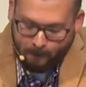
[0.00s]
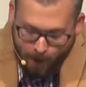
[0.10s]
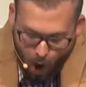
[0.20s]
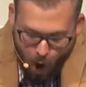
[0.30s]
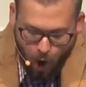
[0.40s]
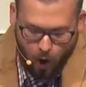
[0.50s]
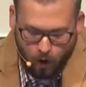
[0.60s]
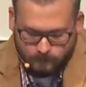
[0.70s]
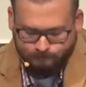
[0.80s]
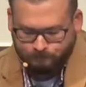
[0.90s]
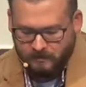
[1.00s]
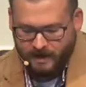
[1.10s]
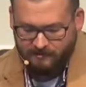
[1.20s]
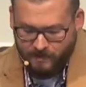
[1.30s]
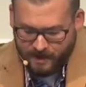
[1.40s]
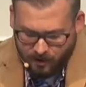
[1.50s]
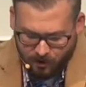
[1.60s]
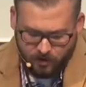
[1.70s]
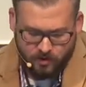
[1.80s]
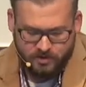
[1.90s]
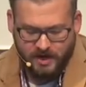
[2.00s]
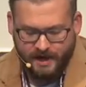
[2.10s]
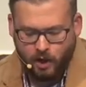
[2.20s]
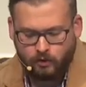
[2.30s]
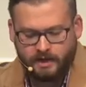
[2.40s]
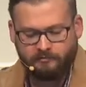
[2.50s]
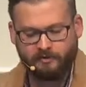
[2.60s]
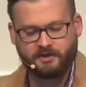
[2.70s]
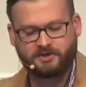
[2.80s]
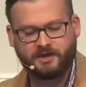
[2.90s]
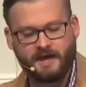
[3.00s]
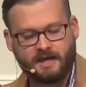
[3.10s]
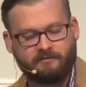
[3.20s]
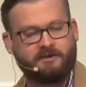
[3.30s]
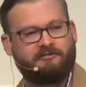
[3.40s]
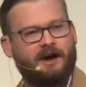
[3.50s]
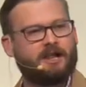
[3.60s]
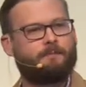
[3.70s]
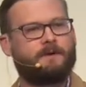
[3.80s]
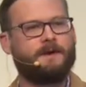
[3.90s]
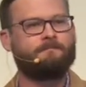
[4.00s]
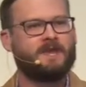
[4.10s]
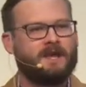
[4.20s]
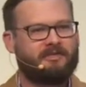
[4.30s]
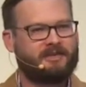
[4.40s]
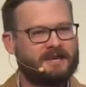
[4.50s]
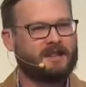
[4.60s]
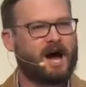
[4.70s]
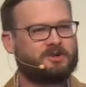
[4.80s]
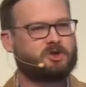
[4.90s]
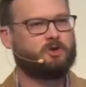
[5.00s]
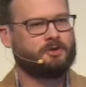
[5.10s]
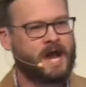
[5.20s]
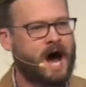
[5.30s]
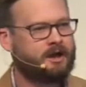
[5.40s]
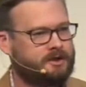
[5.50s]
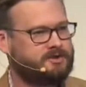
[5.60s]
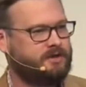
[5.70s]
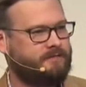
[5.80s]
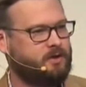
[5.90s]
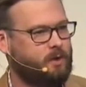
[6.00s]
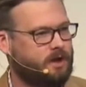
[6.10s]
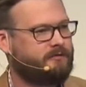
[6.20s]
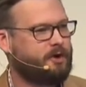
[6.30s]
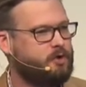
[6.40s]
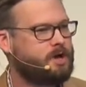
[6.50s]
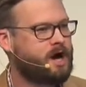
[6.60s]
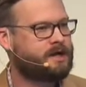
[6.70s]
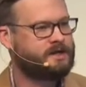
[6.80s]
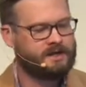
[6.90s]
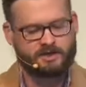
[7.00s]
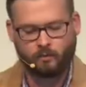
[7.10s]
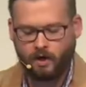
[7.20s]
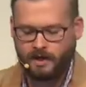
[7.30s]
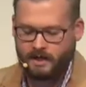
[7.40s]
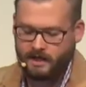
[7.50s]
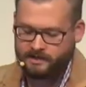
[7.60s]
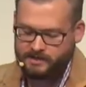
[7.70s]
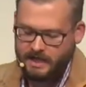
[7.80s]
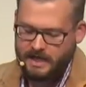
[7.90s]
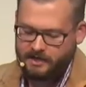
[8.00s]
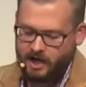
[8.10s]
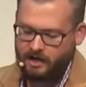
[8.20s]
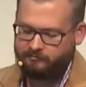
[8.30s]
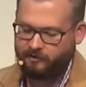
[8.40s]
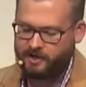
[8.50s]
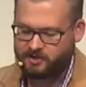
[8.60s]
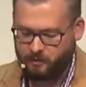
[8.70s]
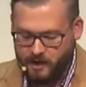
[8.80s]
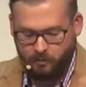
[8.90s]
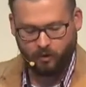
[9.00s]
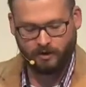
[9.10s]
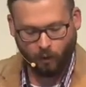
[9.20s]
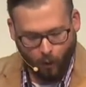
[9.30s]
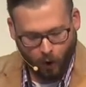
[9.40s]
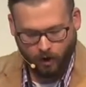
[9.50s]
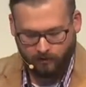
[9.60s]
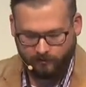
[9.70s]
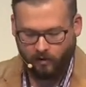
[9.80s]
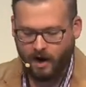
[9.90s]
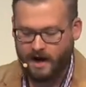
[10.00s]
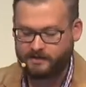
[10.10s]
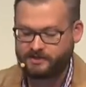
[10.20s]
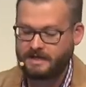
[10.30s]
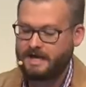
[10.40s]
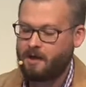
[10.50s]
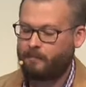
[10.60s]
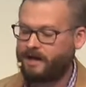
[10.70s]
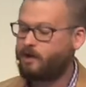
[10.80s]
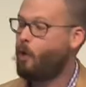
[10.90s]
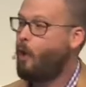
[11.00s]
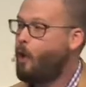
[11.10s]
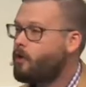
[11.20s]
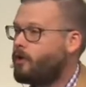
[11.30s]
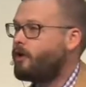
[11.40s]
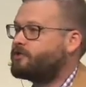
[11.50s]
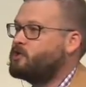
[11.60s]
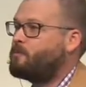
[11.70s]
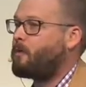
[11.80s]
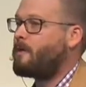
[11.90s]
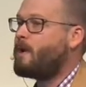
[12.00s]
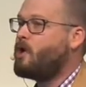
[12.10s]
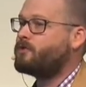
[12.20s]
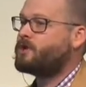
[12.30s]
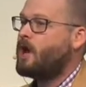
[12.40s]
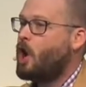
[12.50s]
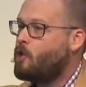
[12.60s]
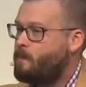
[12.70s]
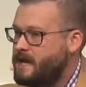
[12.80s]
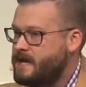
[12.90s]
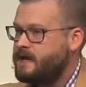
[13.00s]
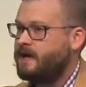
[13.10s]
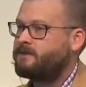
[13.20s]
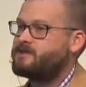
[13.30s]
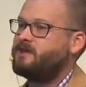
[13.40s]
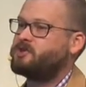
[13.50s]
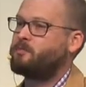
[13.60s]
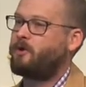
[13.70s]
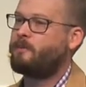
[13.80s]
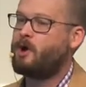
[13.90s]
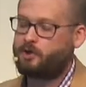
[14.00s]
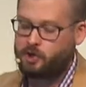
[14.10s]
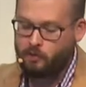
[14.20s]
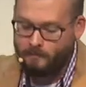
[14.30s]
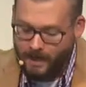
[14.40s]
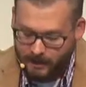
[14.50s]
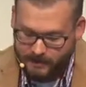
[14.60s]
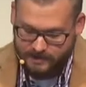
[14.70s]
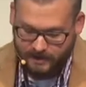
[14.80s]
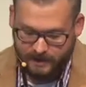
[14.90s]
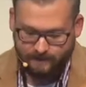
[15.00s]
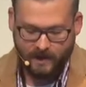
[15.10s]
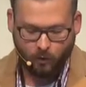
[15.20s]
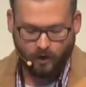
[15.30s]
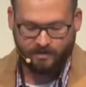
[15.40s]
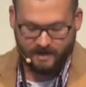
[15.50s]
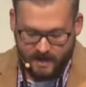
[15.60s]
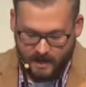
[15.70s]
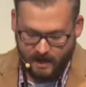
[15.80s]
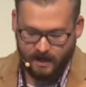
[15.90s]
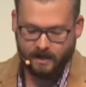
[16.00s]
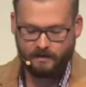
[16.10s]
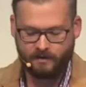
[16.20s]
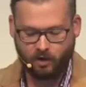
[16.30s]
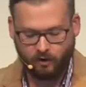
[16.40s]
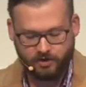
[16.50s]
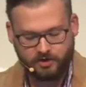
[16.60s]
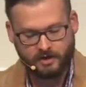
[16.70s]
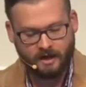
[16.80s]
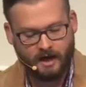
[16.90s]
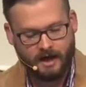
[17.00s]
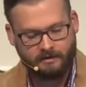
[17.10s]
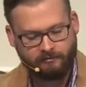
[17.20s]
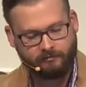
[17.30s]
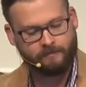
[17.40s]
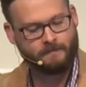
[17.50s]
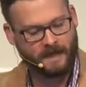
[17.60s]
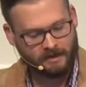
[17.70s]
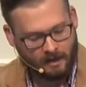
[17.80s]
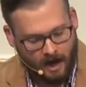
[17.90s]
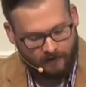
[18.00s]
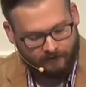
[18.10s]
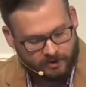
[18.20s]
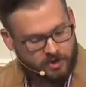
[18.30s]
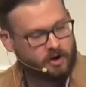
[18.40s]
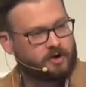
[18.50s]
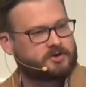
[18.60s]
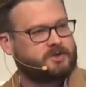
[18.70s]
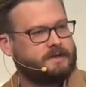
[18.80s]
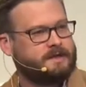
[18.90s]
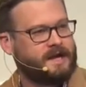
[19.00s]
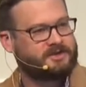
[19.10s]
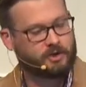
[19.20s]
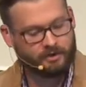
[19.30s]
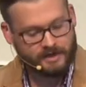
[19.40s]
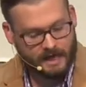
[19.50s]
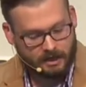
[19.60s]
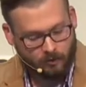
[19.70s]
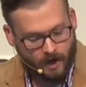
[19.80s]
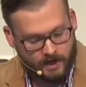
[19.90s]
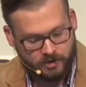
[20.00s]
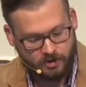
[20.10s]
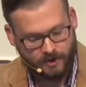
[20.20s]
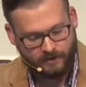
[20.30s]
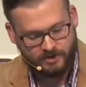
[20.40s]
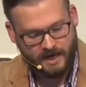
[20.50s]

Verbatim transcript: Paul have been introduced not only for the sake of developing theological knowledge, if you will, of who God is and what He has done for His people and the work of Christ. But in order to promote obedience and to promote humility within the Christian life and the life of the church. And so the declaration, this